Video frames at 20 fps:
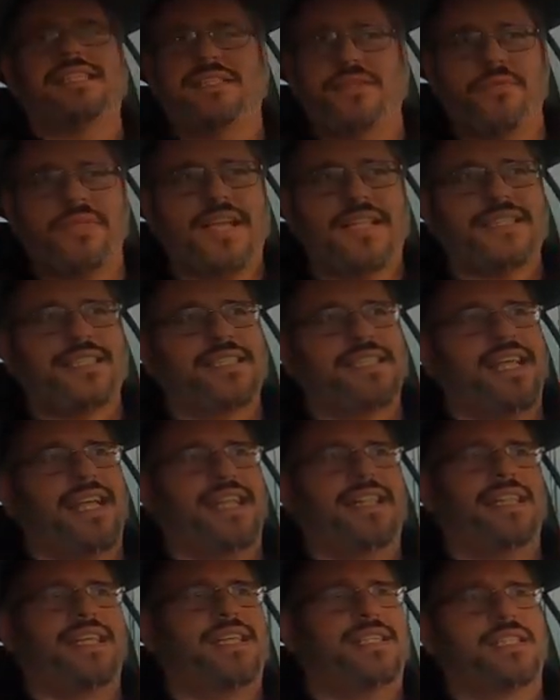see, so that's
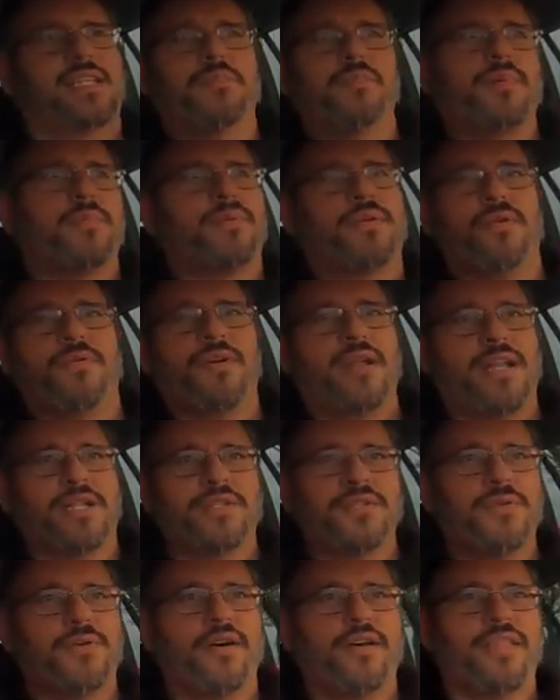exactly it. Some people don't want to
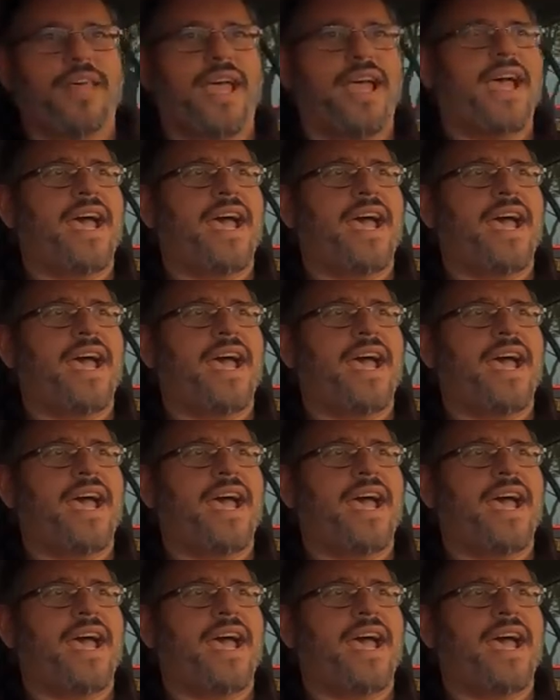do all